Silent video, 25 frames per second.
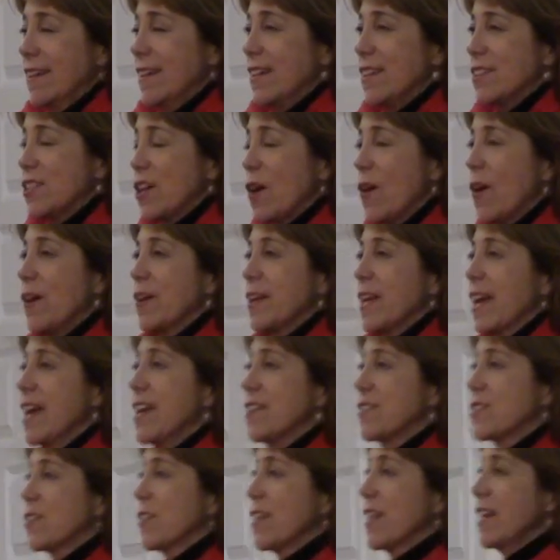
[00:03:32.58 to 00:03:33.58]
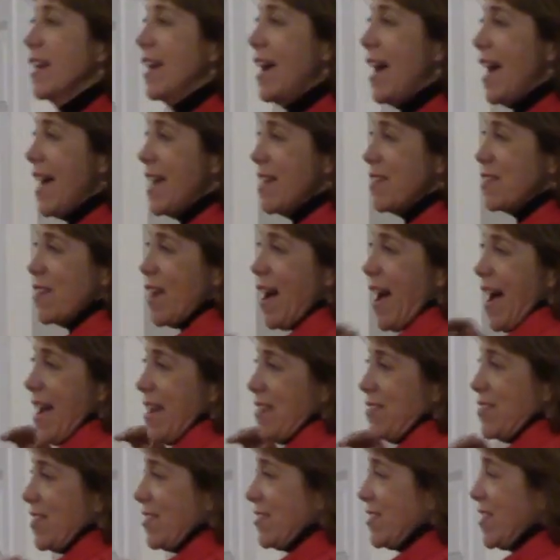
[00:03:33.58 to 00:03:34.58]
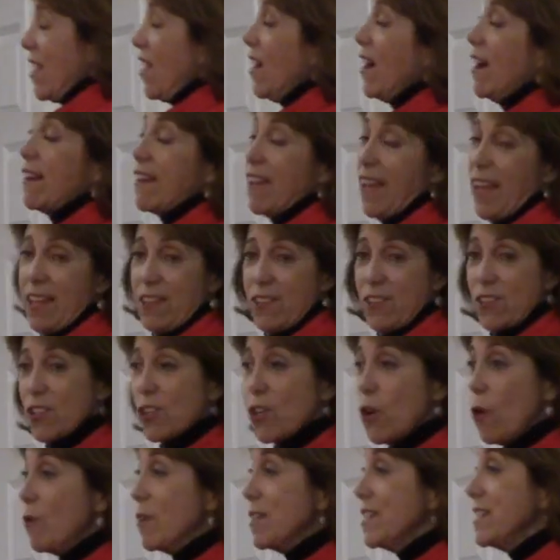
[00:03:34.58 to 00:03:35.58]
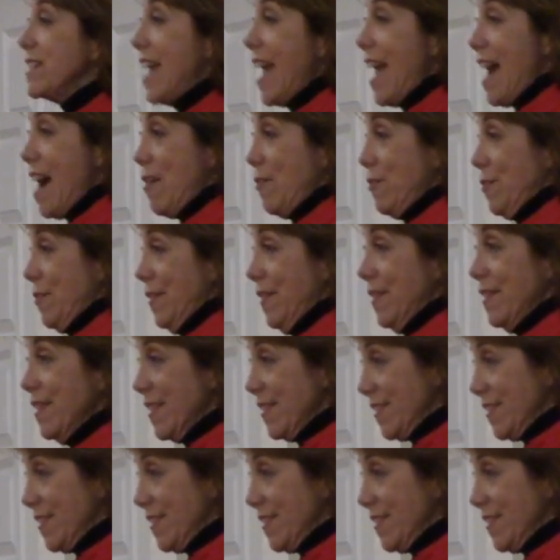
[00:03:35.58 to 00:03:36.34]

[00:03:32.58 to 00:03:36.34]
So then I just said, okay, you're going down.